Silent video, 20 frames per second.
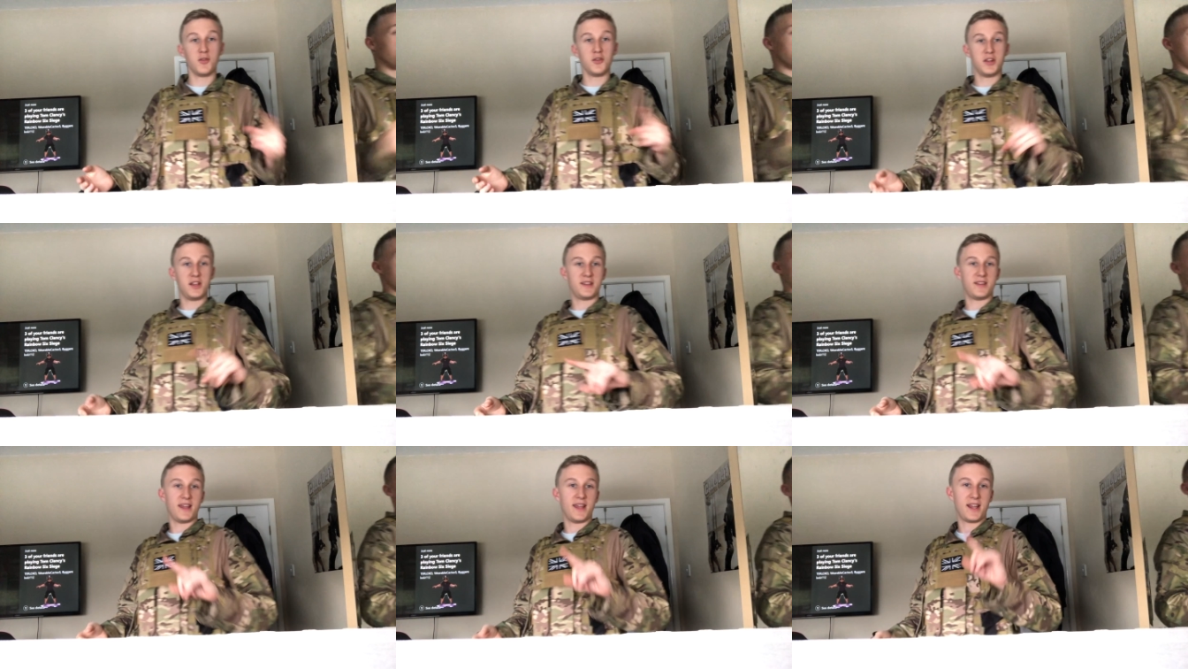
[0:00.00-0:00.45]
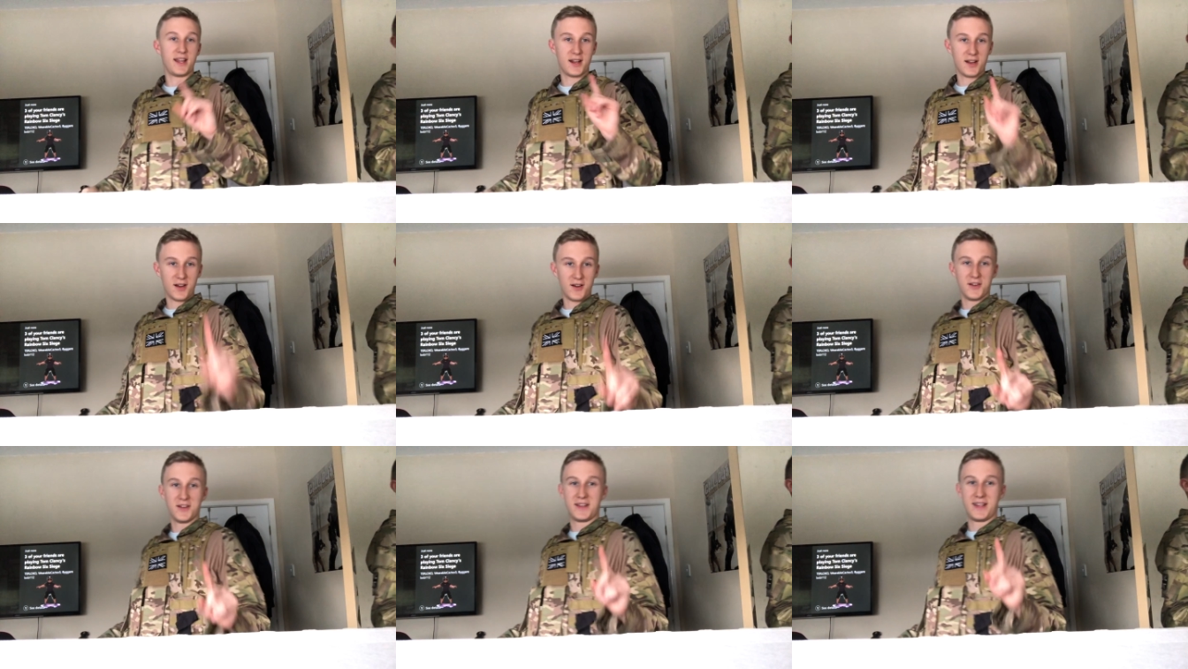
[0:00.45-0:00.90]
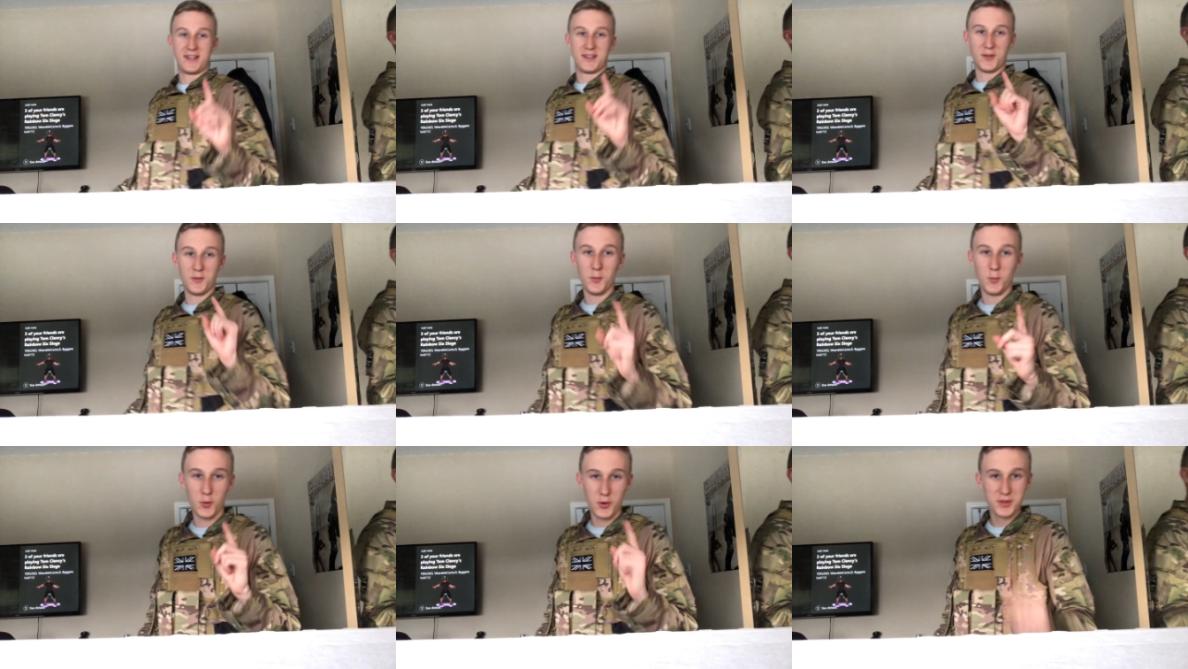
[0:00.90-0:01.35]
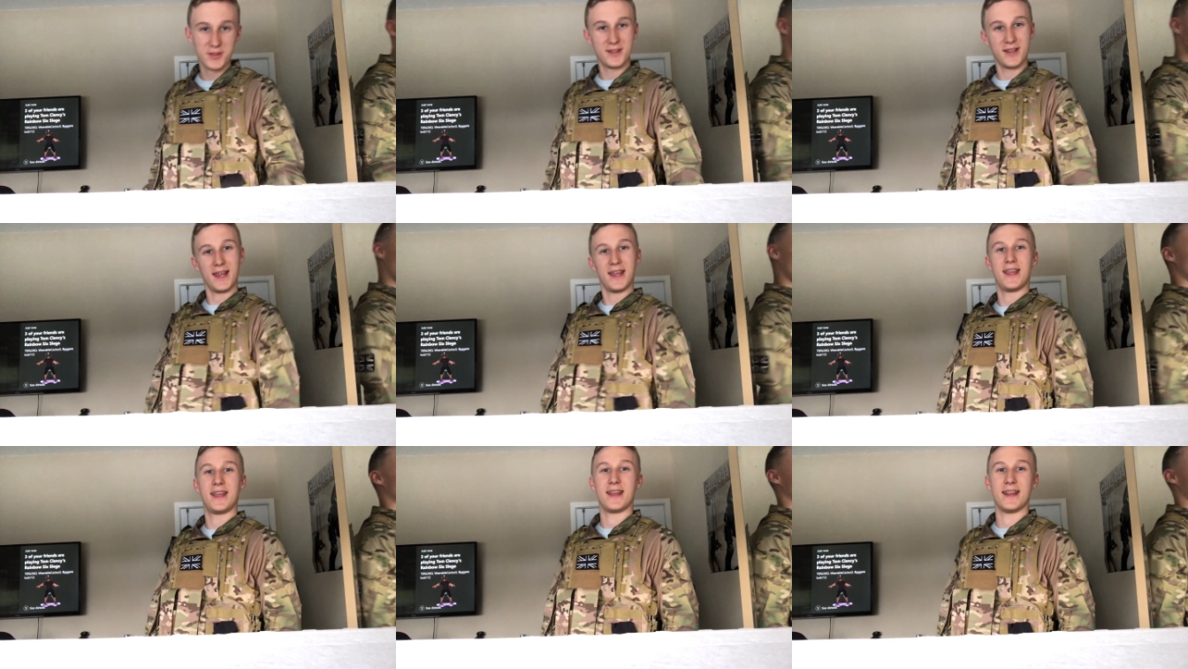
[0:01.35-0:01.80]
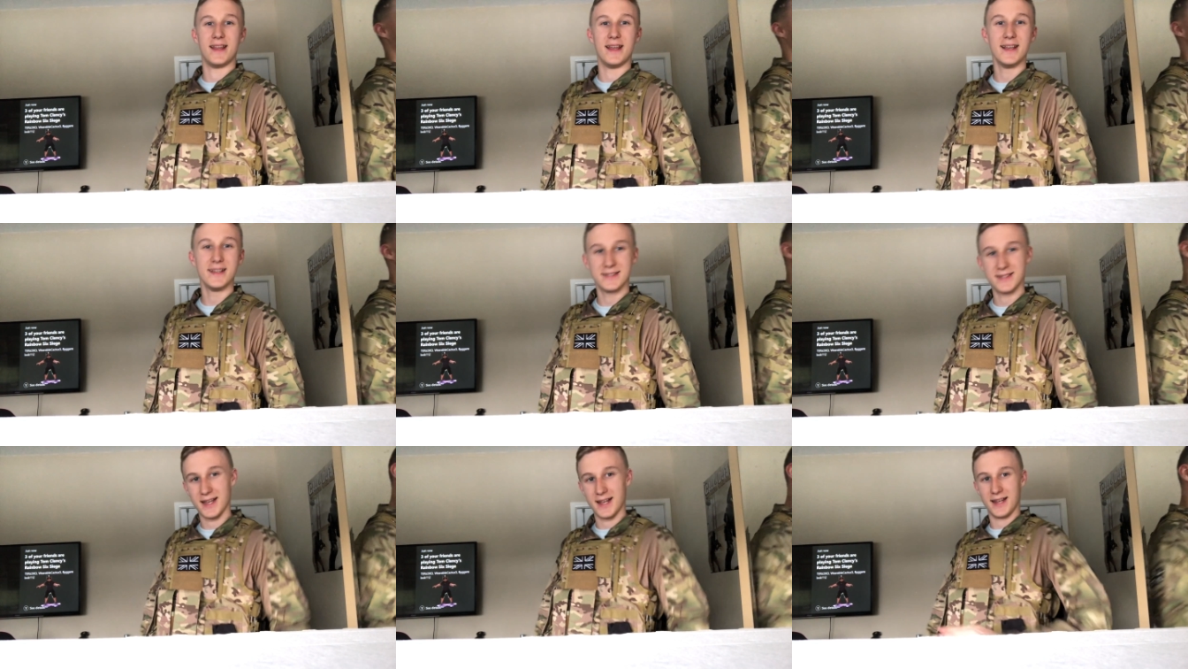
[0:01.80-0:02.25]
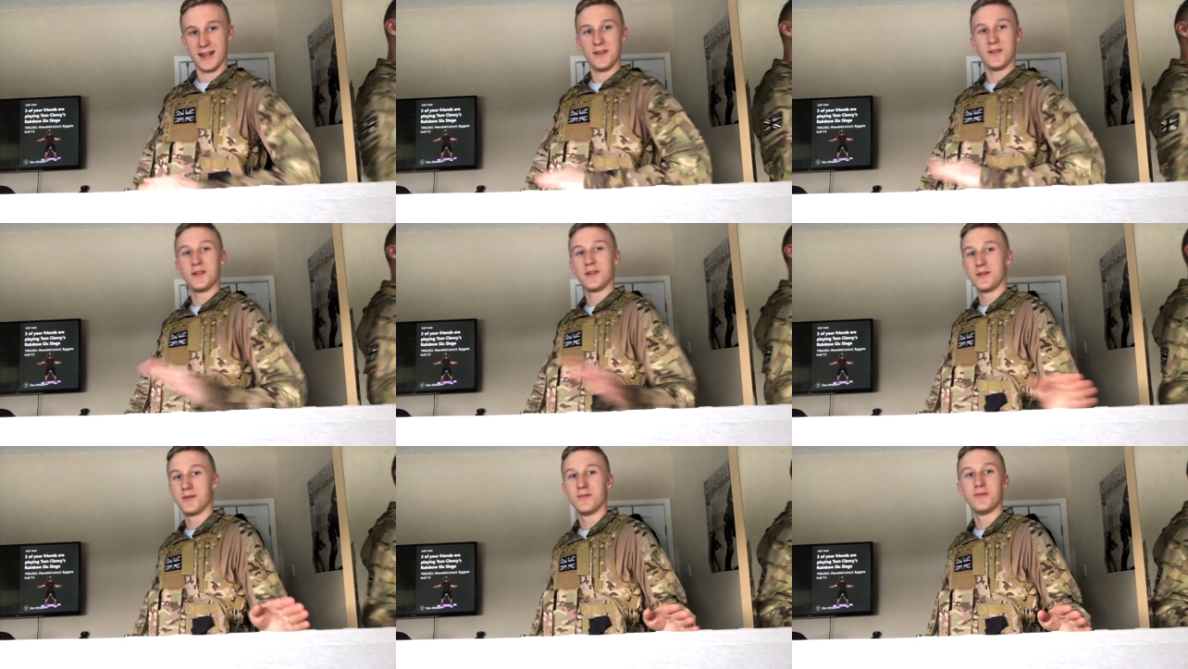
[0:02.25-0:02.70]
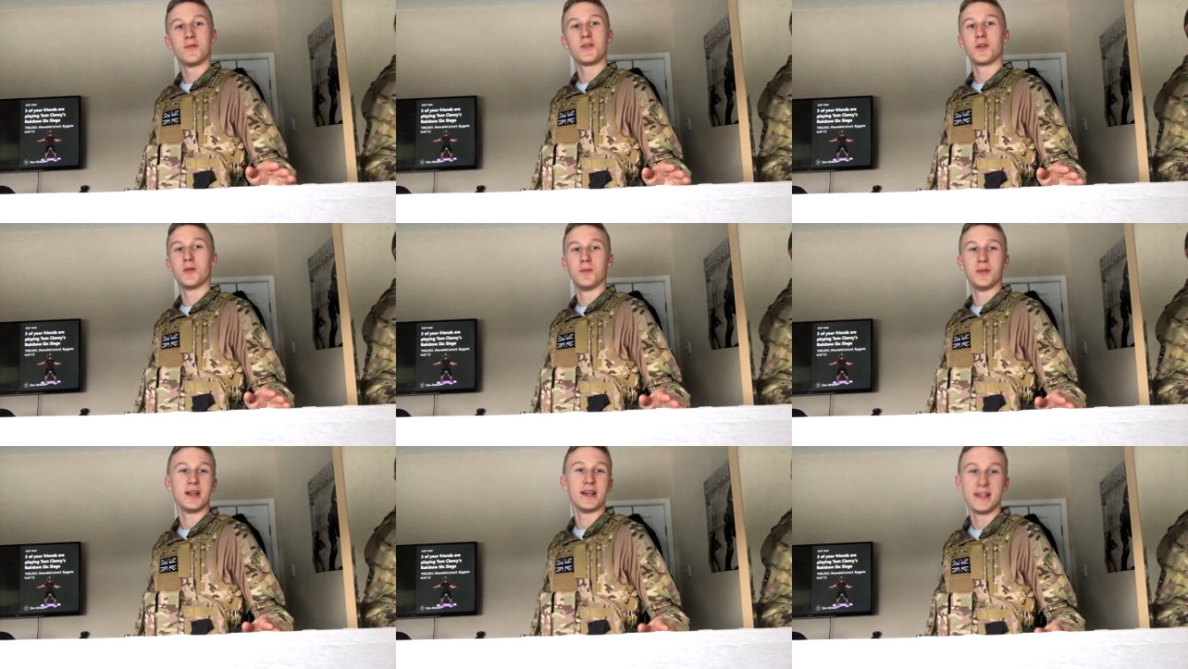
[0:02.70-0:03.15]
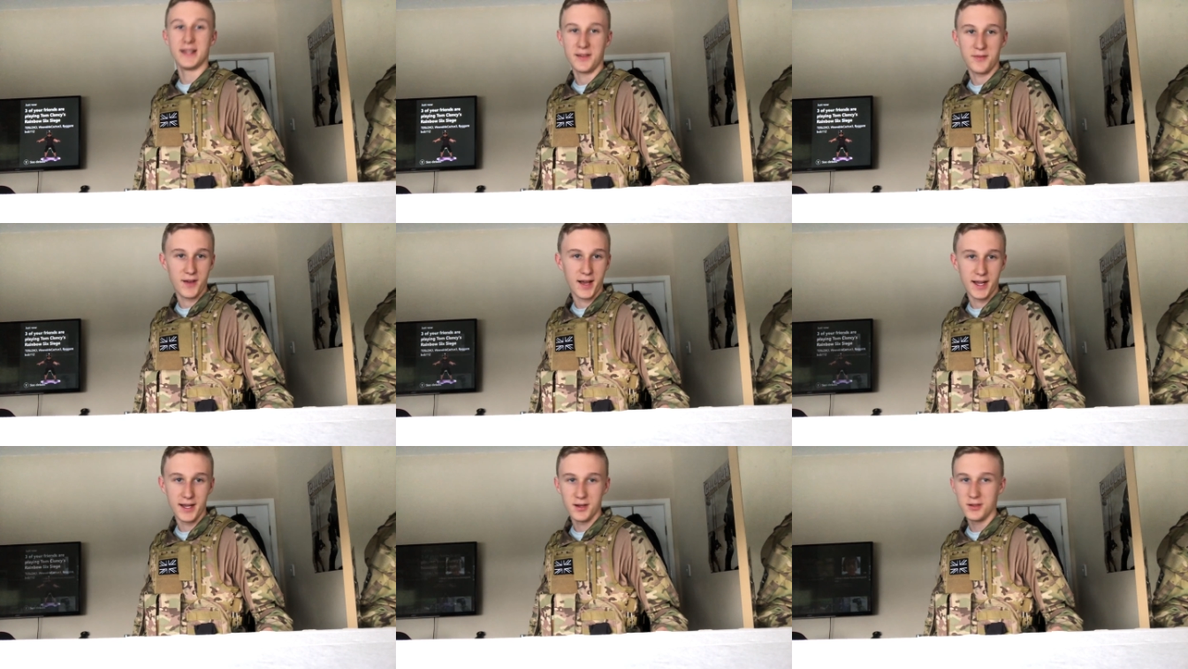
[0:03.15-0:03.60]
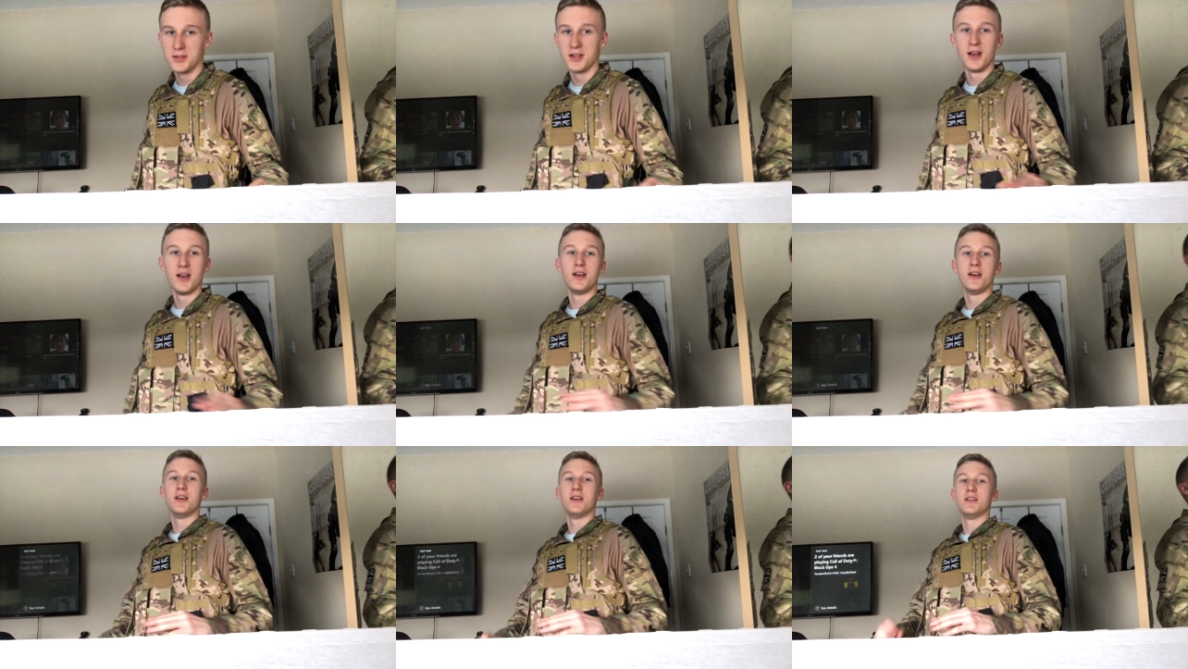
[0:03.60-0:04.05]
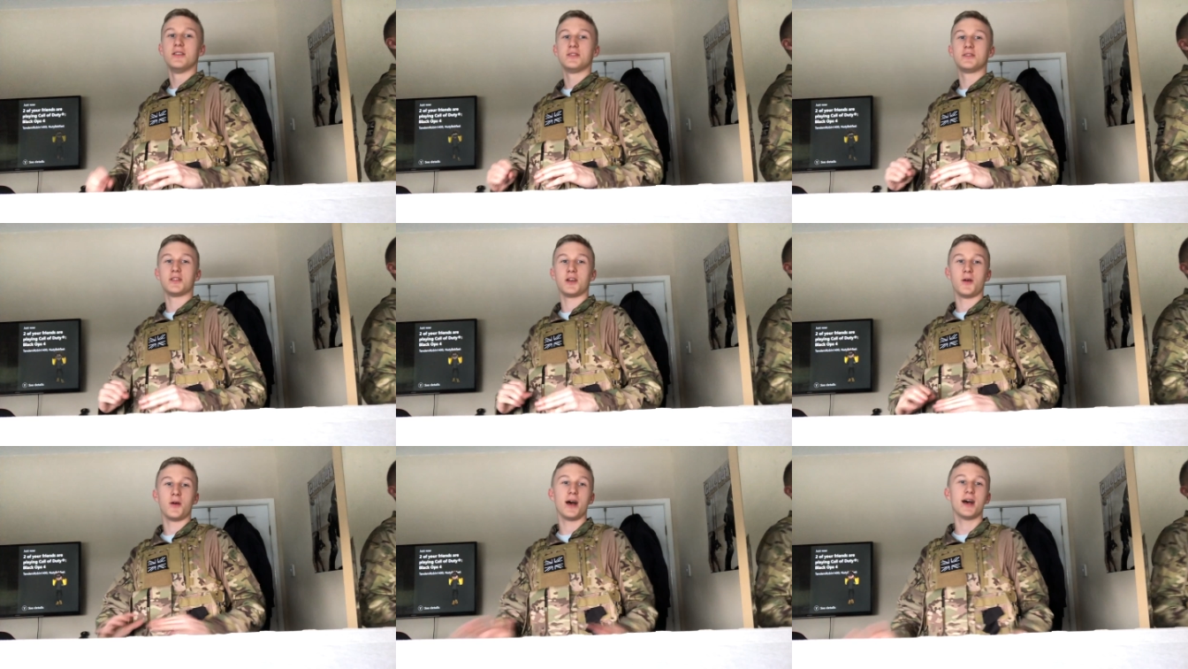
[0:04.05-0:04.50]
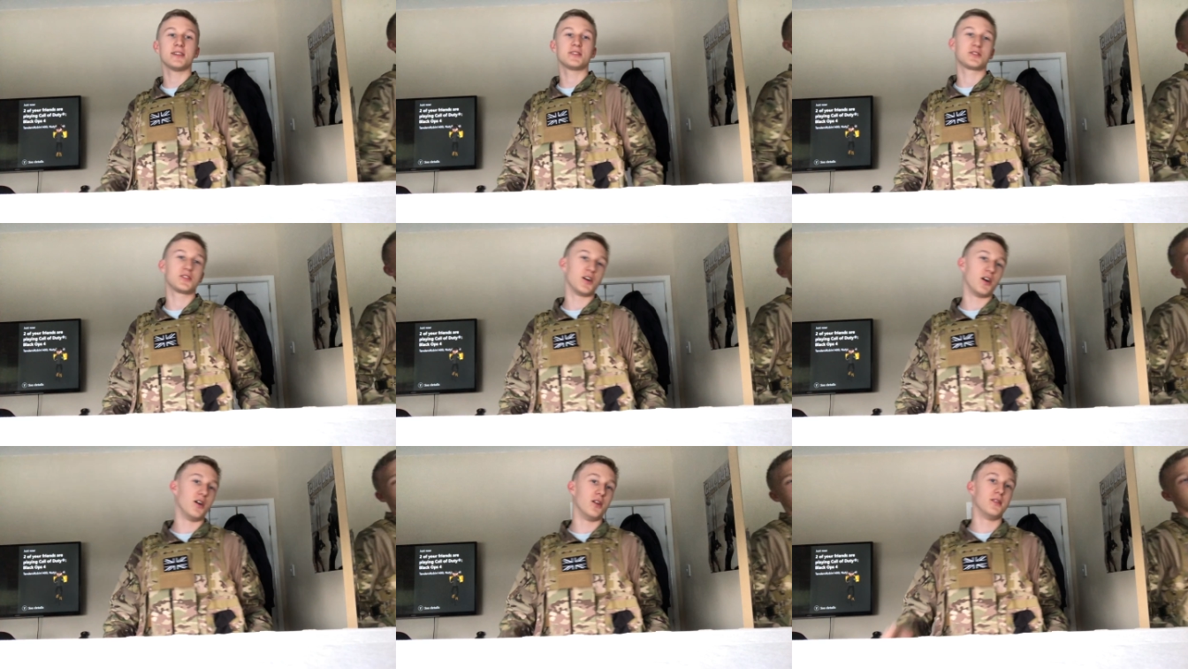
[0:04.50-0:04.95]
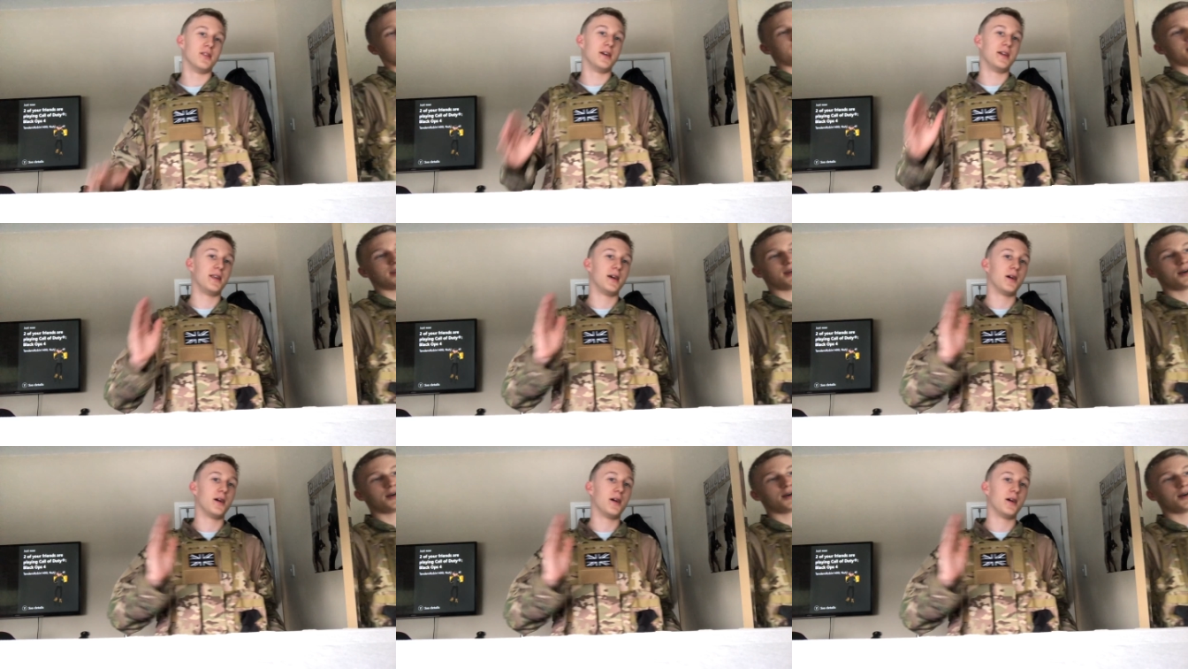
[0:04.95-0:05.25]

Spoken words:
already done one take of this and it completely failed, so that's gone and